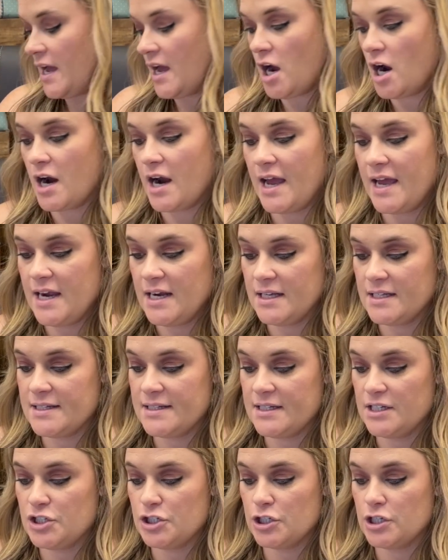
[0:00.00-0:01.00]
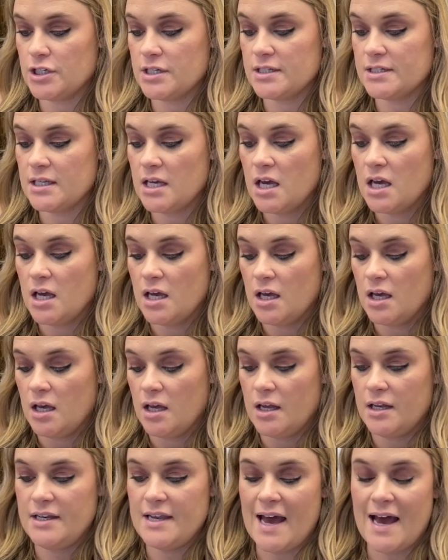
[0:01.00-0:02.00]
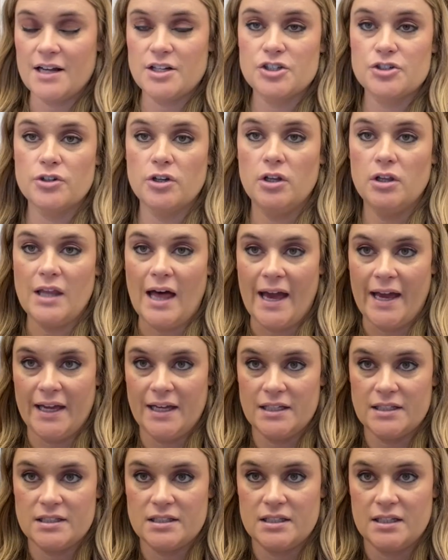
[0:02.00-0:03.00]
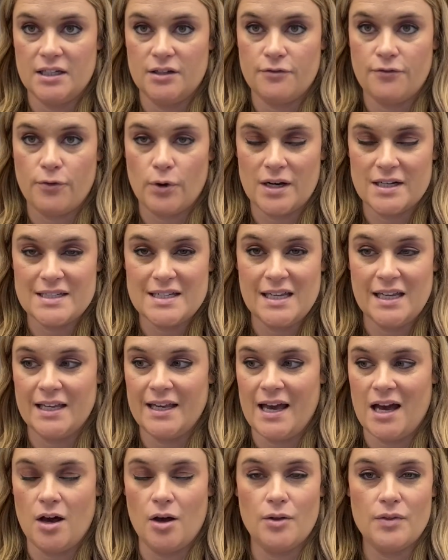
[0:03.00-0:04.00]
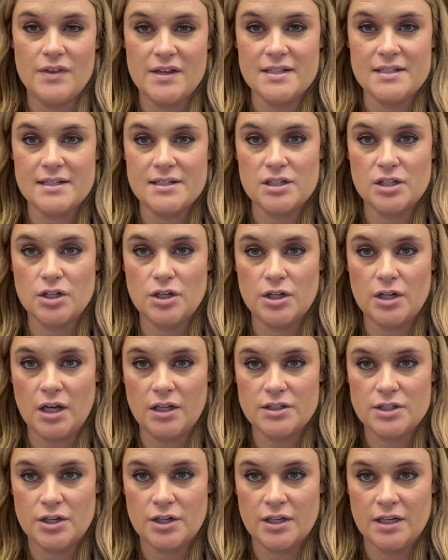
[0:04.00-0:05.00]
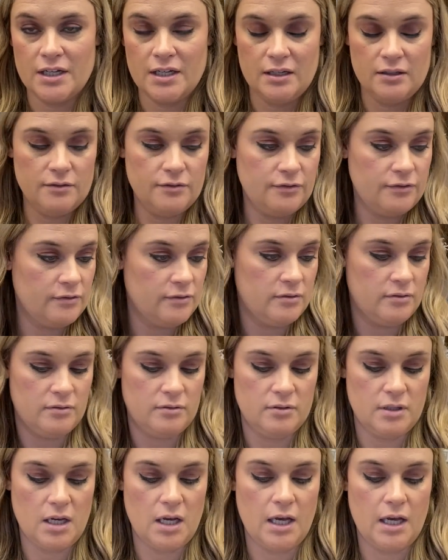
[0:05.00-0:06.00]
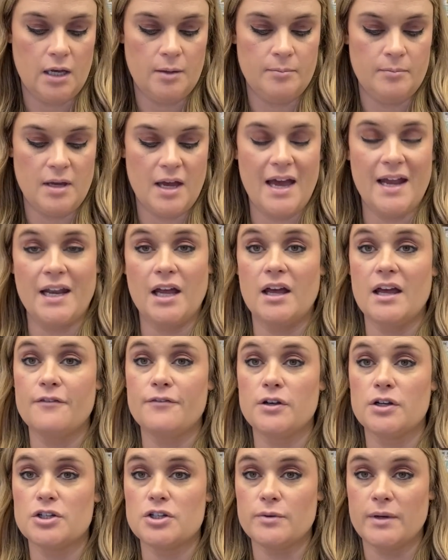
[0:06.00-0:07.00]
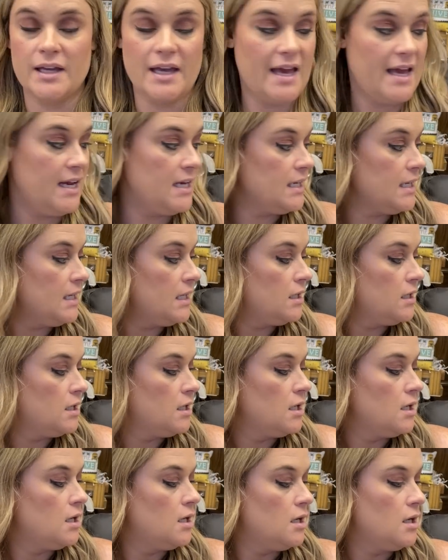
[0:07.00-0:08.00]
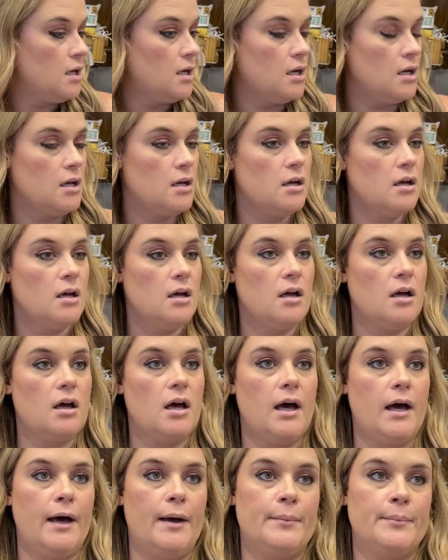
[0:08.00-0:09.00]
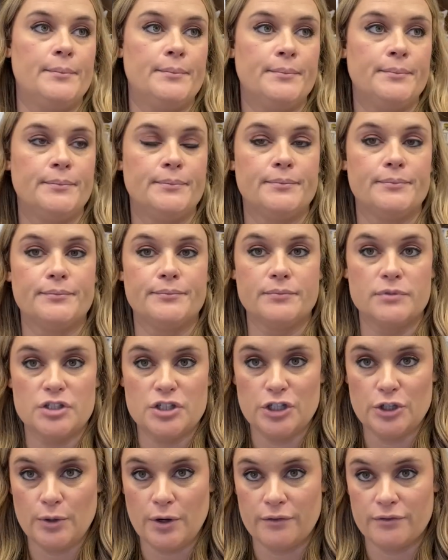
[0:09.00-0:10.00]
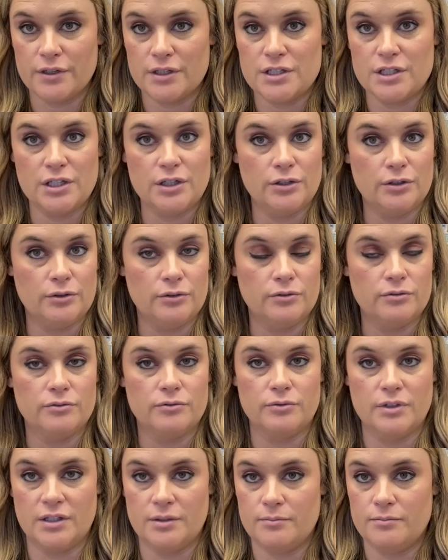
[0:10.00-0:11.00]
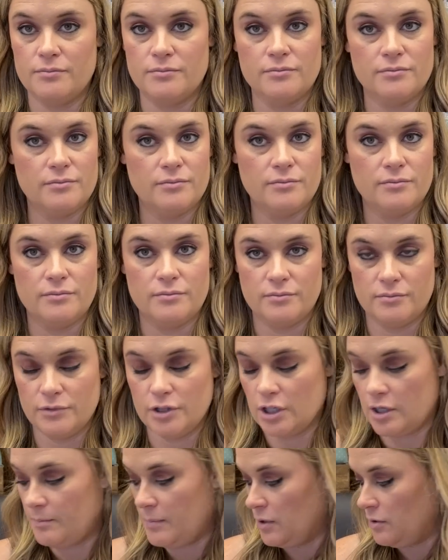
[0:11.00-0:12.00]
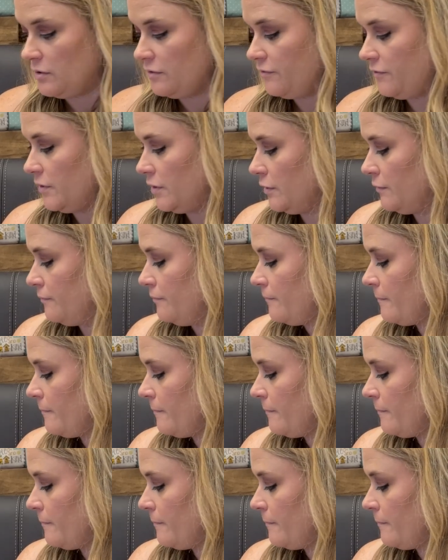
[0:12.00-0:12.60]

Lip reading: our Aida stitchers, natural light in 14 count, this is a good alternative. And if you're doing Aida, 2/2 would look beautiful.